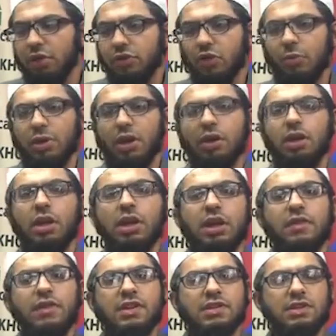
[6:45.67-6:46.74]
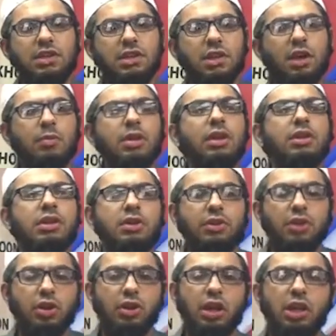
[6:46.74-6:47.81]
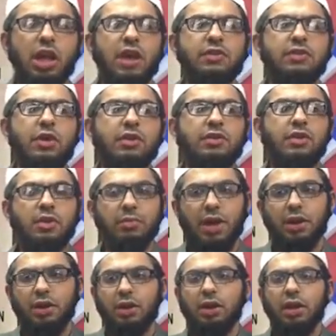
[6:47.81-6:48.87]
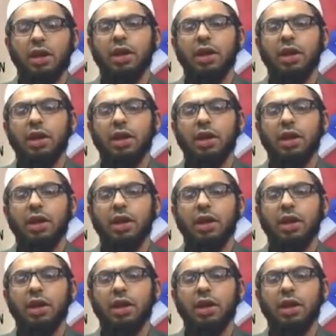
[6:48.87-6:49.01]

So may Allah give us the ability to turn our lives around for the better